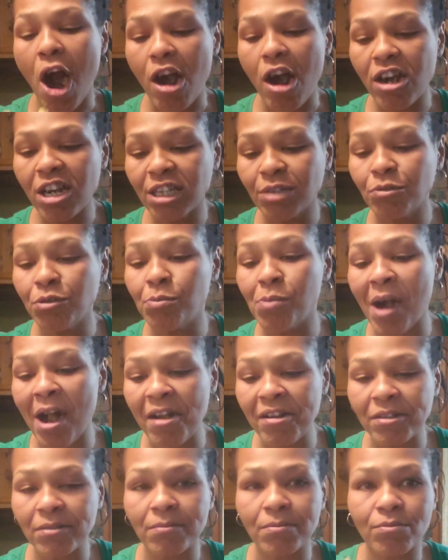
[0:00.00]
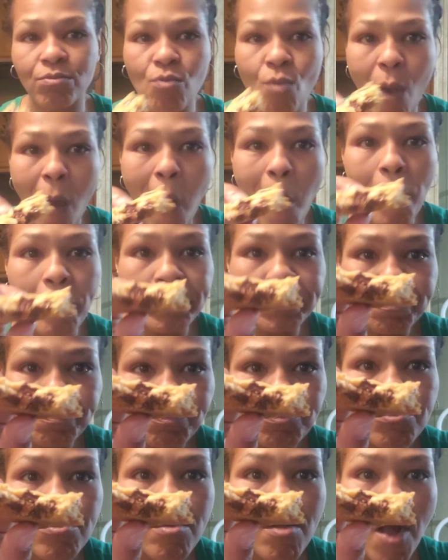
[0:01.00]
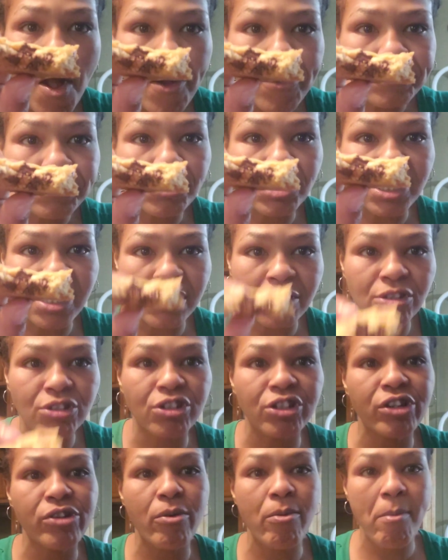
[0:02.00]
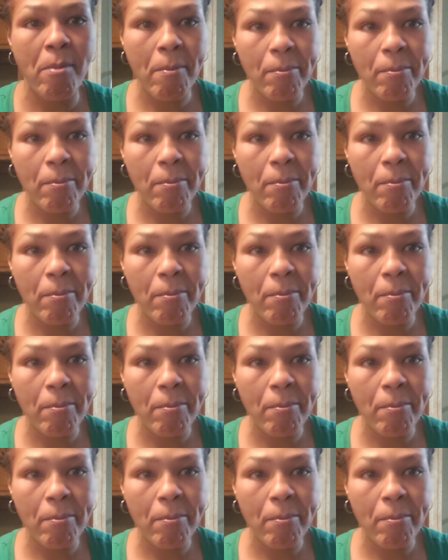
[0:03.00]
Every bite, chocolate chip.